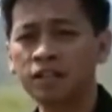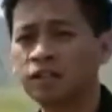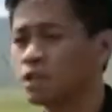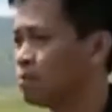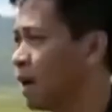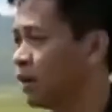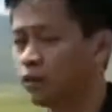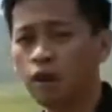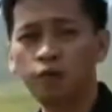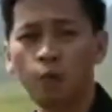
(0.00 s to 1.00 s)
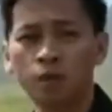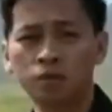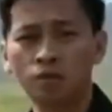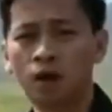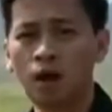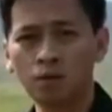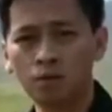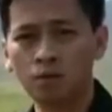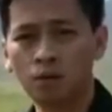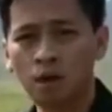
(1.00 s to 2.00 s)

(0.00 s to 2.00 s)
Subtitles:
in this part of West Oahu,